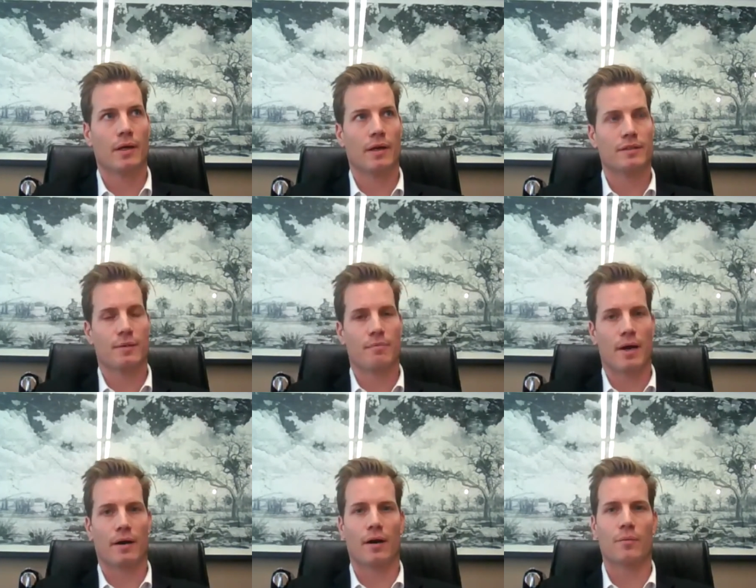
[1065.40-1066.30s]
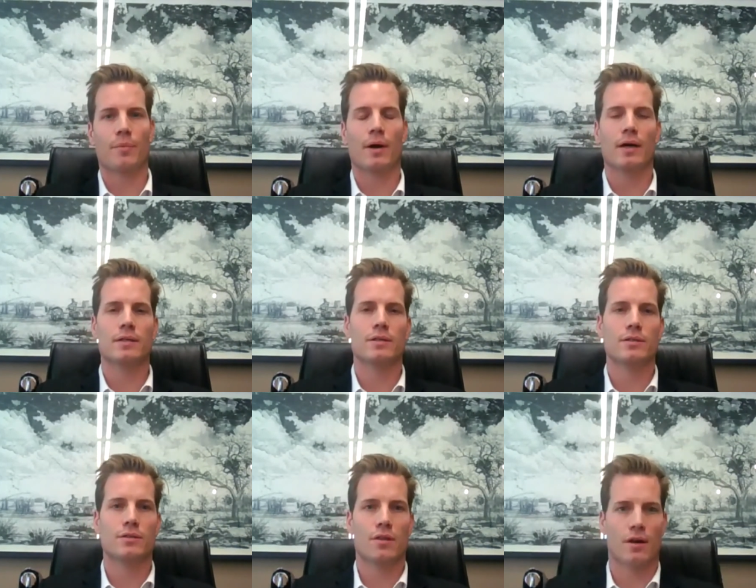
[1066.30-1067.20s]
give some background, prior
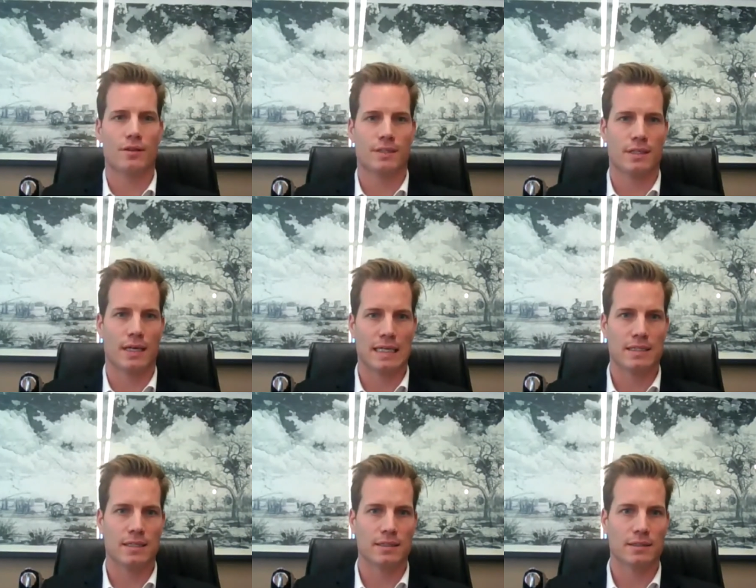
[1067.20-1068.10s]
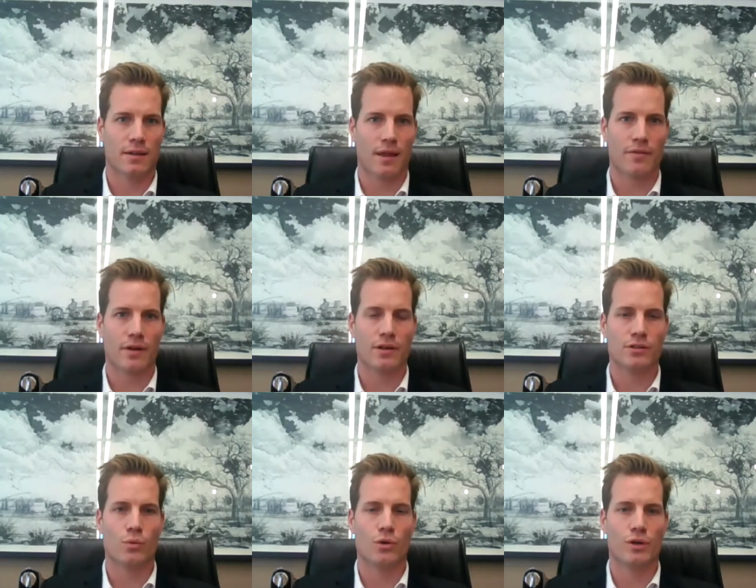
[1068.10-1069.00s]
to 2019, South
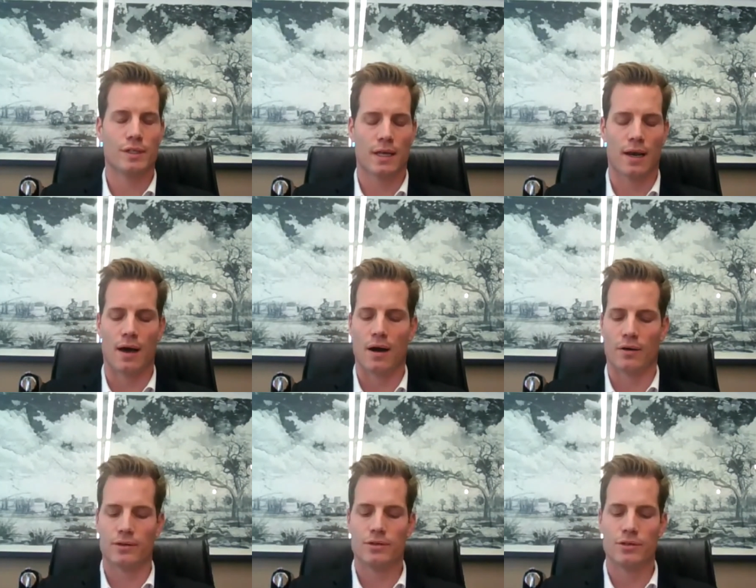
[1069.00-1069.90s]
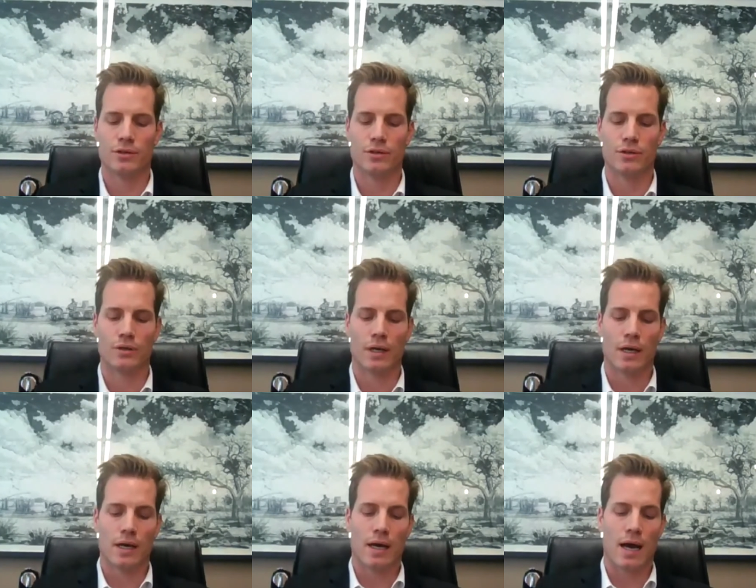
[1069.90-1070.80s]
Africans weren't allowed to
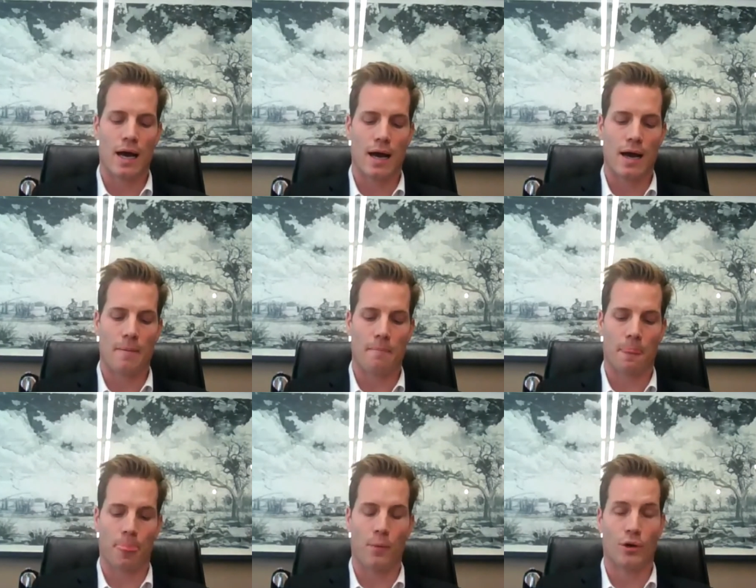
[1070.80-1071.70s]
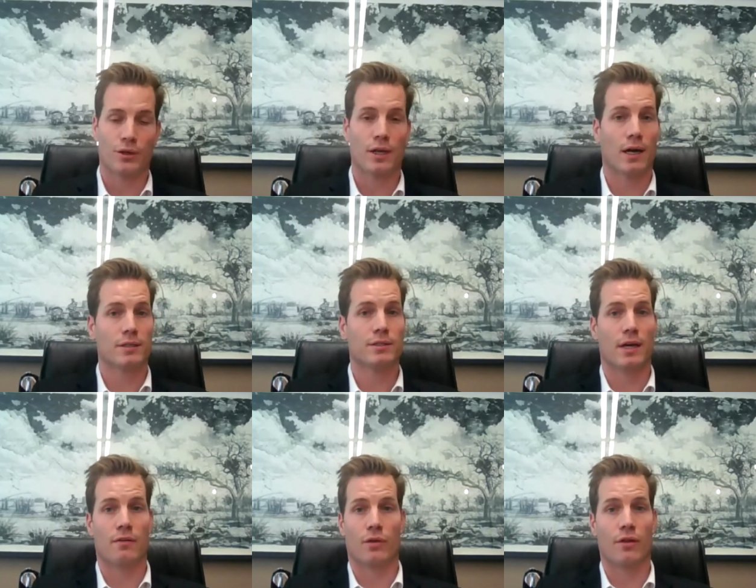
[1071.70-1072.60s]

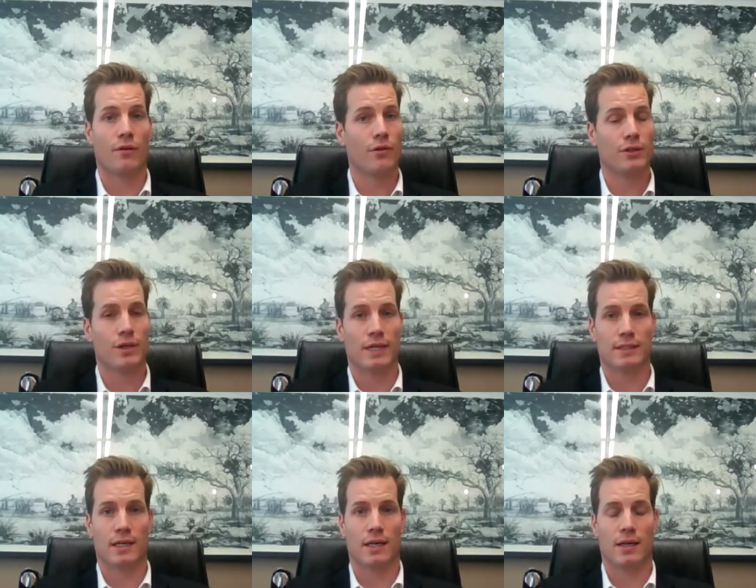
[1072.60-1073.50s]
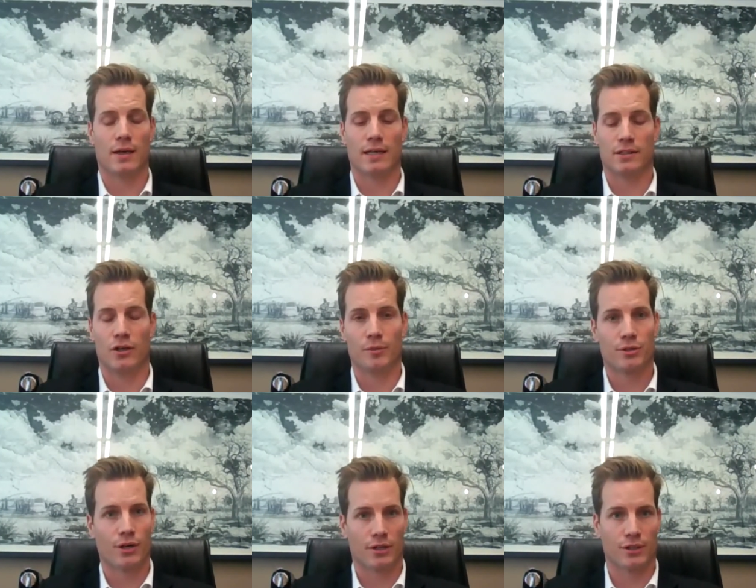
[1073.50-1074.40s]
have what they refer to as a loop
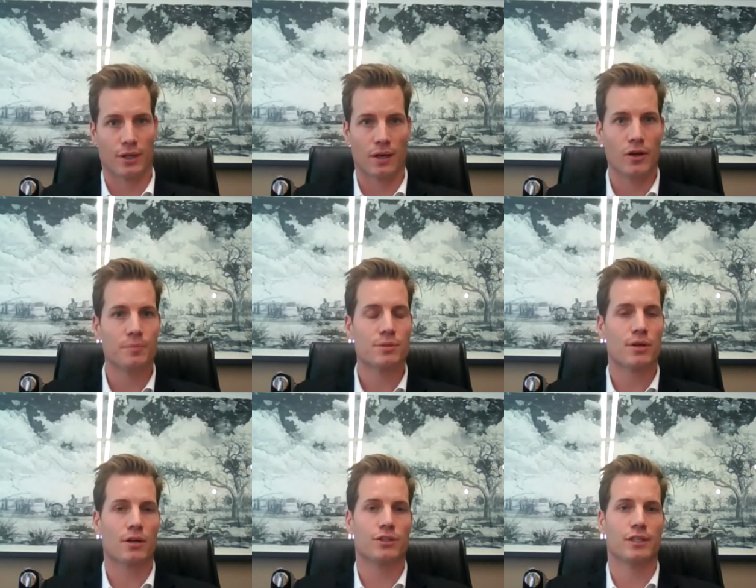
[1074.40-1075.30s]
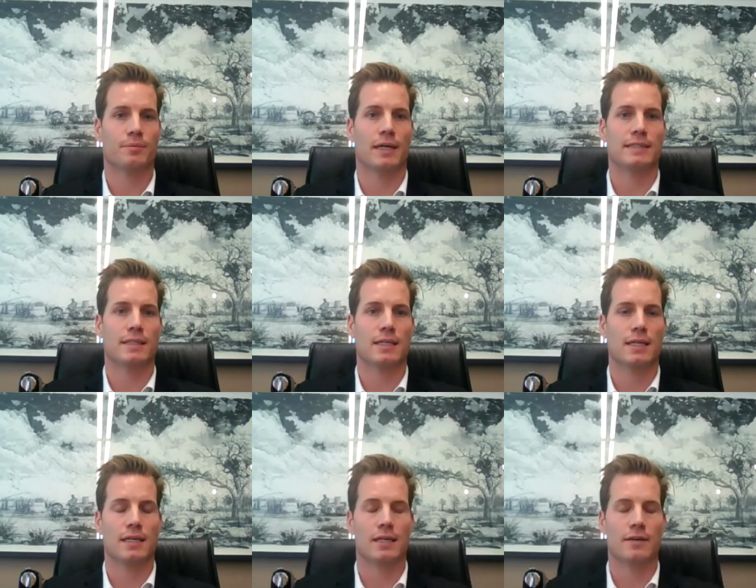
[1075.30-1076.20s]
structure. Now, a loop structure is
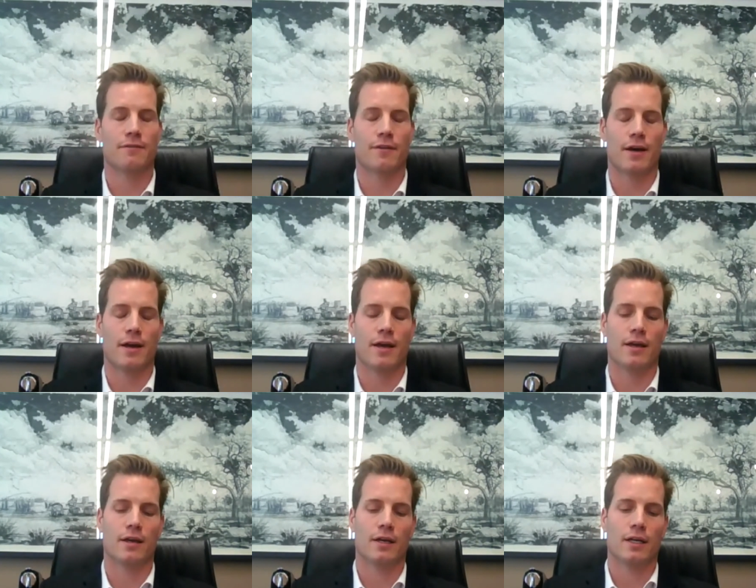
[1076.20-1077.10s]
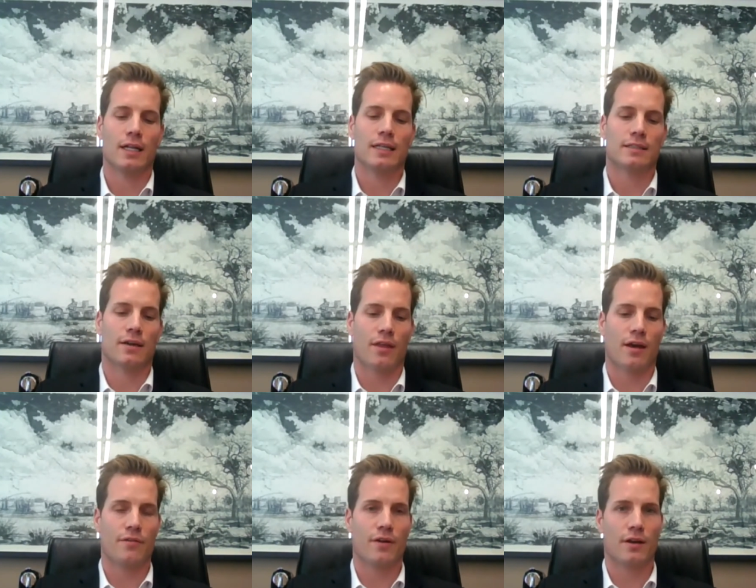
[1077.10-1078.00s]
basically if a South
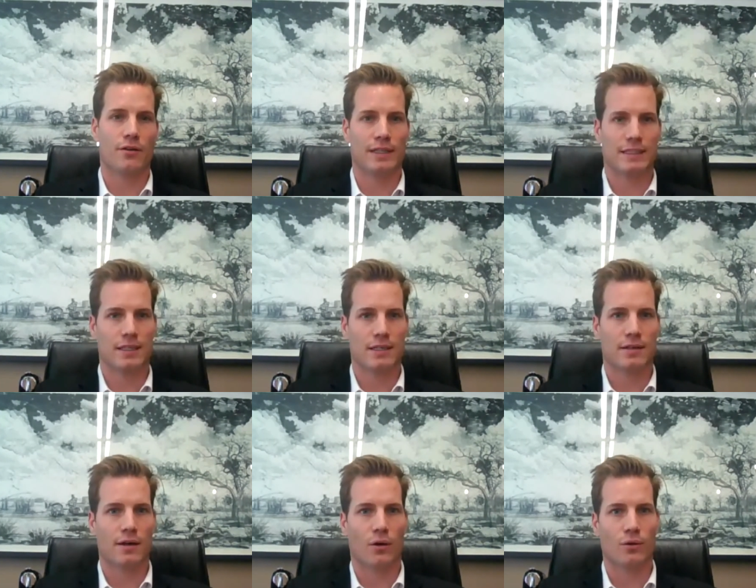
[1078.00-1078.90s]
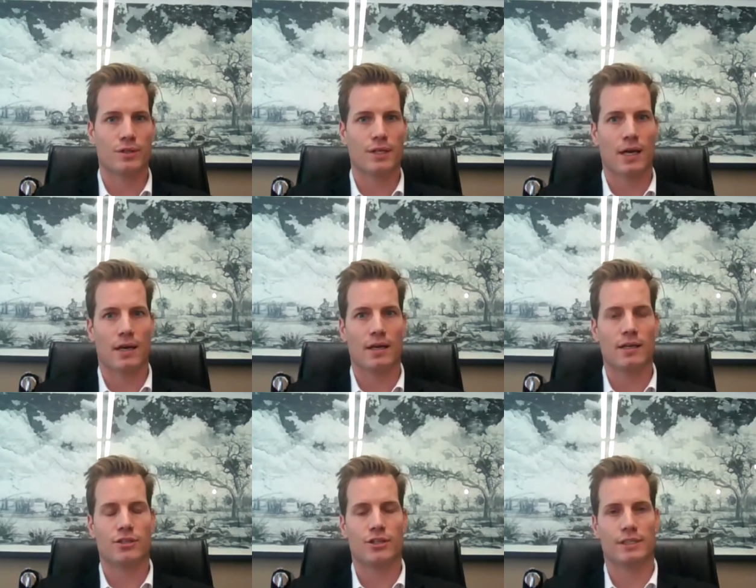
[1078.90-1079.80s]
African resident holds an
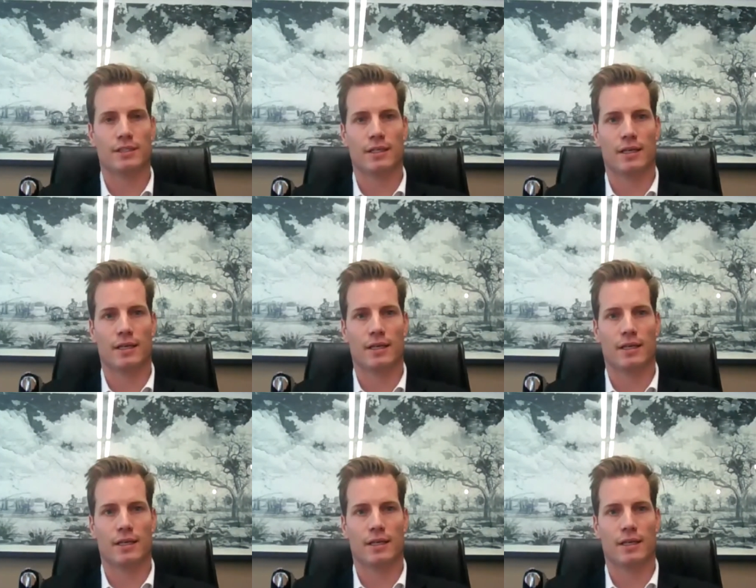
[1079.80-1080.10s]
interest